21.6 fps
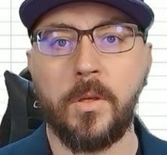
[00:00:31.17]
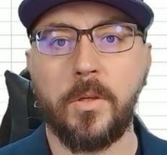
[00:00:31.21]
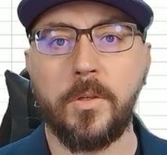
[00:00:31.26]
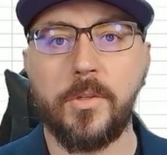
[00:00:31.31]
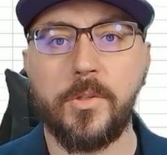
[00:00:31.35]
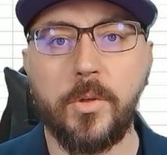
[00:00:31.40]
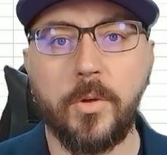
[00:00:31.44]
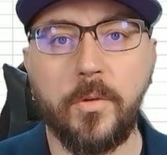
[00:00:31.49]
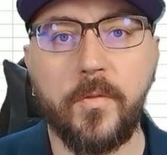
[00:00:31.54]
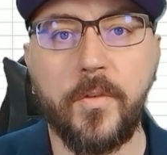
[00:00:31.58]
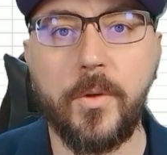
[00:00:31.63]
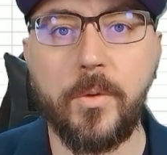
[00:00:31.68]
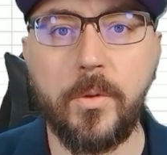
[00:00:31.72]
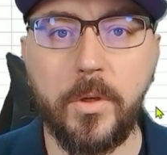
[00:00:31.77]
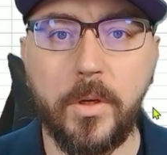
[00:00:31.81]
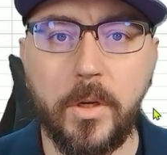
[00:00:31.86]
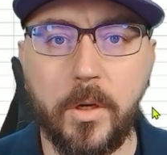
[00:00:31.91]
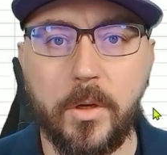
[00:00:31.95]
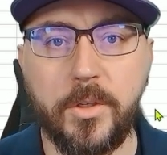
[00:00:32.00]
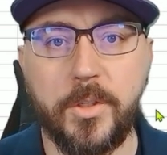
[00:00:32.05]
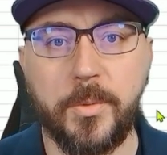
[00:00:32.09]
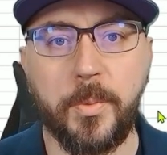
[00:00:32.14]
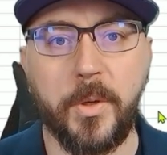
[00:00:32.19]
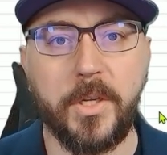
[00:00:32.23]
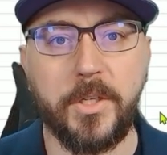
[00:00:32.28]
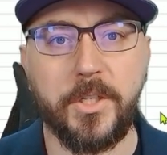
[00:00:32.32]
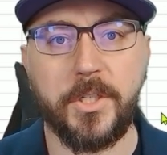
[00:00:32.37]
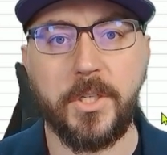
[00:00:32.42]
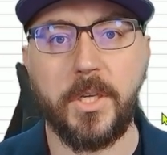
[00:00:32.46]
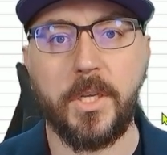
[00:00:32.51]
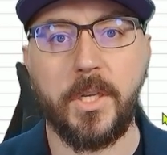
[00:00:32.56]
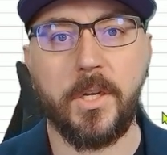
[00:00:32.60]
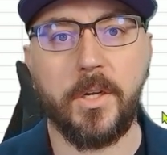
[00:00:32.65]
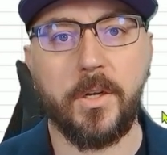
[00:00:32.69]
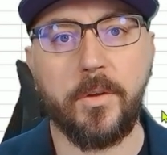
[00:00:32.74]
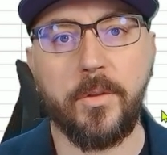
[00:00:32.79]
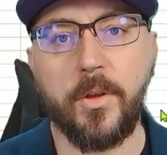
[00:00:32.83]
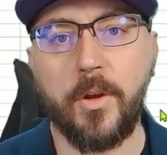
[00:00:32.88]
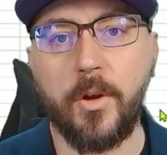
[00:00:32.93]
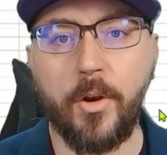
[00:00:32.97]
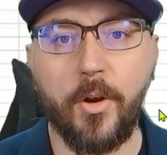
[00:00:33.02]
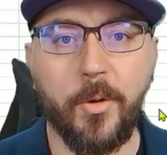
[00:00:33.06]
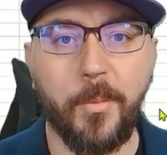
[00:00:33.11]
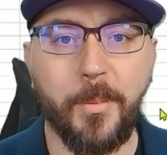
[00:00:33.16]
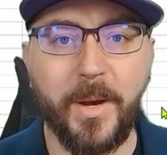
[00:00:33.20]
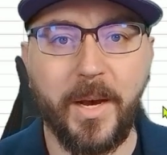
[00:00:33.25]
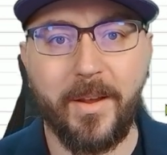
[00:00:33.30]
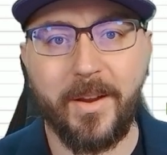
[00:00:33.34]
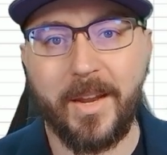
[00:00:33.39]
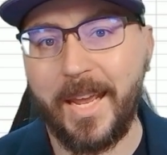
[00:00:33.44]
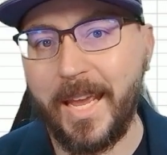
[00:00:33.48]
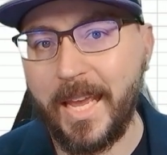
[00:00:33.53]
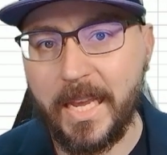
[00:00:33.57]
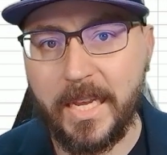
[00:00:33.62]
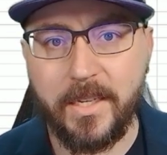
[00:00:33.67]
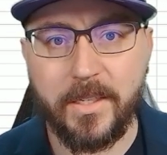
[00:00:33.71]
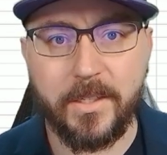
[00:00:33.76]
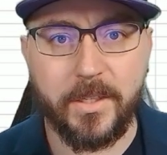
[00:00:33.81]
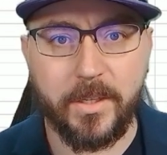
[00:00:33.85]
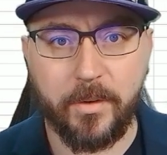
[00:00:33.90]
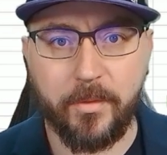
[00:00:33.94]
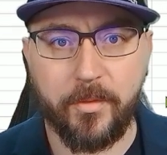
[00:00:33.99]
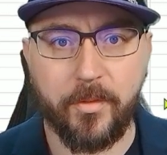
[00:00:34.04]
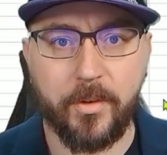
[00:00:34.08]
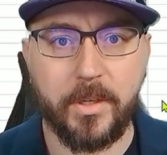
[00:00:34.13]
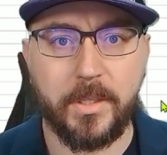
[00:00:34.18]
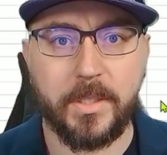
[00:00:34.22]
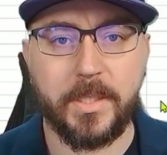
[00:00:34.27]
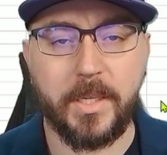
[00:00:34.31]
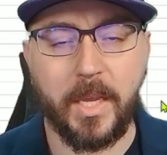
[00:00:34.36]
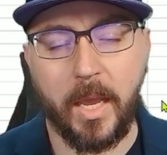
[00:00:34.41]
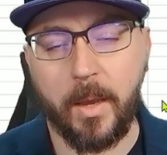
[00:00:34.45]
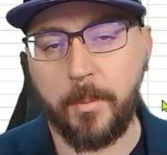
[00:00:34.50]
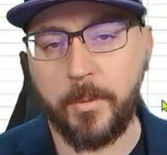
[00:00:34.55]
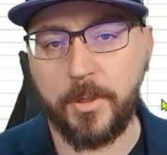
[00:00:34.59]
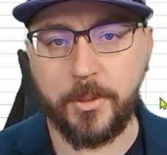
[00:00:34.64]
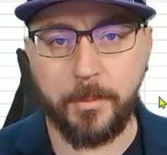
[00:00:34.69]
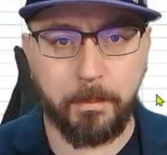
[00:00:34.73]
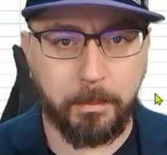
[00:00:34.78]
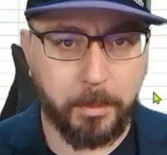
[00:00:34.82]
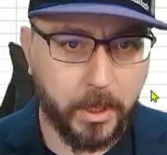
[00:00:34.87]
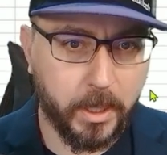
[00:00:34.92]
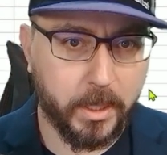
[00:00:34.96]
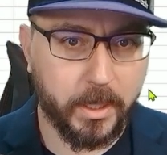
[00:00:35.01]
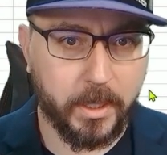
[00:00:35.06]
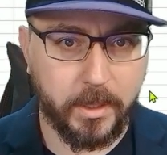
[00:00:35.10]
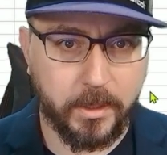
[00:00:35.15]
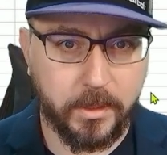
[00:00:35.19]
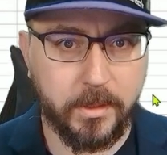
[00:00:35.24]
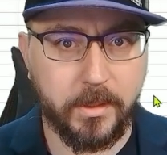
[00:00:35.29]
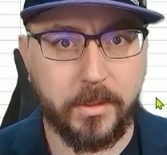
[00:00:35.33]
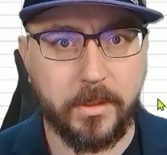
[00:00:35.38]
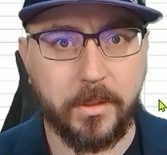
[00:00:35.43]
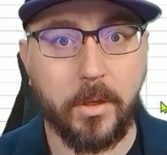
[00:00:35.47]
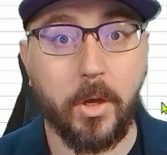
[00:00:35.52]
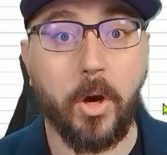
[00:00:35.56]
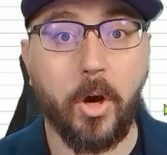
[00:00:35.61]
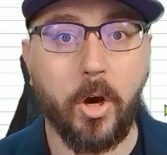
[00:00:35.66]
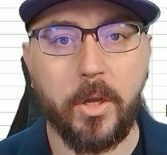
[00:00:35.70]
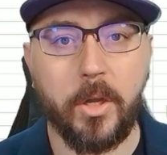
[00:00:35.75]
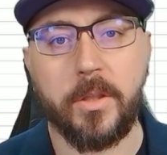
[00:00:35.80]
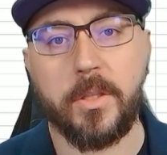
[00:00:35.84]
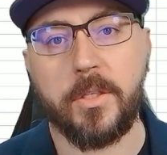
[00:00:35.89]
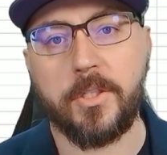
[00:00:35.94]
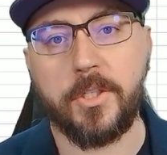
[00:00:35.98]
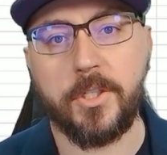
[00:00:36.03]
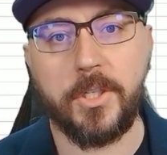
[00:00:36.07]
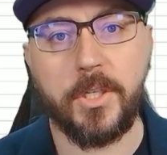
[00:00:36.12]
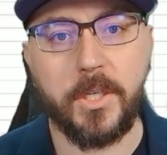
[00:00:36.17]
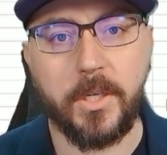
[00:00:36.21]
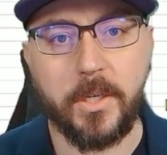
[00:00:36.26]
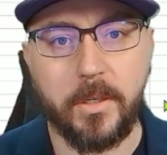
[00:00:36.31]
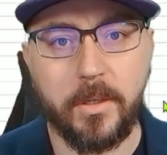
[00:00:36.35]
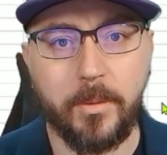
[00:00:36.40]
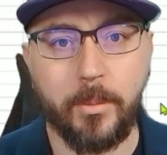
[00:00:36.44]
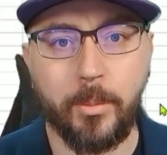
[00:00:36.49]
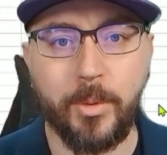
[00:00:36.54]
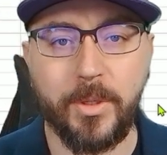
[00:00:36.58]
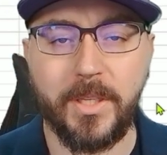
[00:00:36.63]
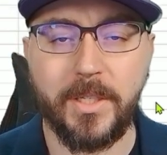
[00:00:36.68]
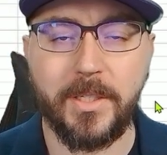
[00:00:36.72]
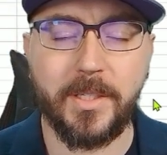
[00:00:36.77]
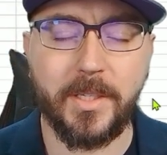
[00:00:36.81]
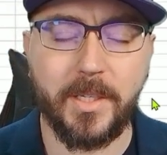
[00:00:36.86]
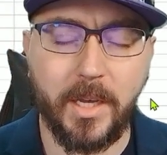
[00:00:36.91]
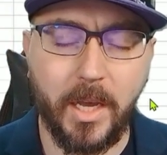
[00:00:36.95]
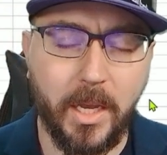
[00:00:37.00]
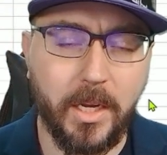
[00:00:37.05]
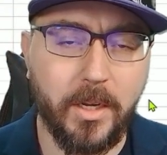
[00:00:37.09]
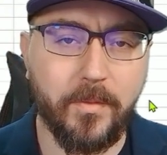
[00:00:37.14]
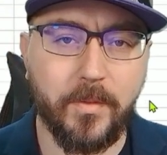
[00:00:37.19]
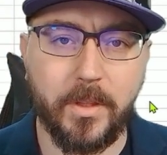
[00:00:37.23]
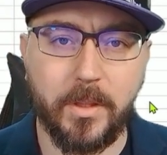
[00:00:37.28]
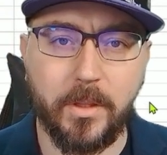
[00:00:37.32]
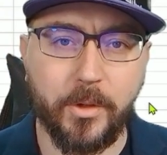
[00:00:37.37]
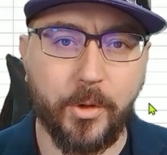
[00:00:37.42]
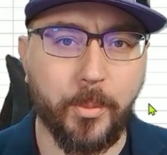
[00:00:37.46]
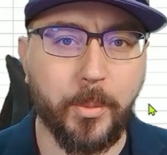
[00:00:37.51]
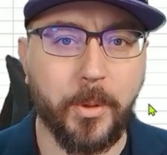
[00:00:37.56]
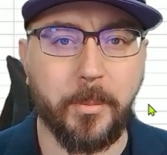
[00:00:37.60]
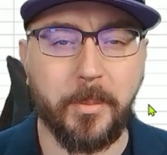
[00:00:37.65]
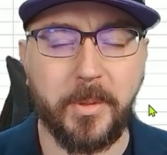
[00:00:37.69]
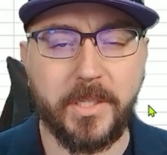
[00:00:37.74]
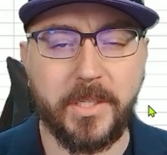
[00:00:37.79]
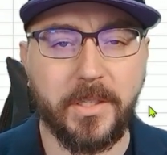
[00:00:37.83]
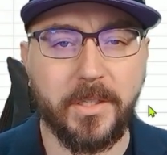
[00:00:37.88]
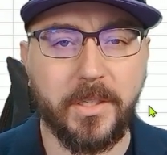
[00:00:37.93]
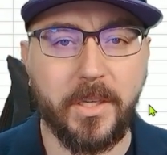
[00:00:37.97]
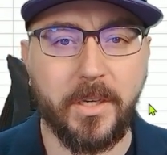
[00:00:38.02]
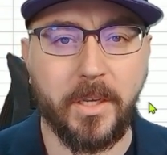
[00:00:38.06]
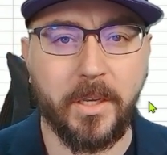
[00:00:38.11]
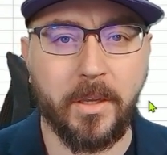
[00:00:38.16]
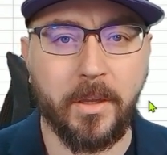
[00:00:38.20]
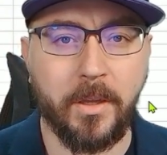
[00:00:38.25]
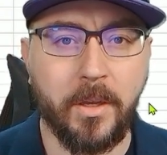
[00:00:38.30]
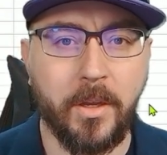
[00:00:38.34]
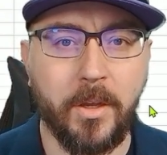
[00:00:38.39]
So if you look at our spreadsheet here, there are about 8 different damage buckets on the sheet, but that's kind of a little bit misleading.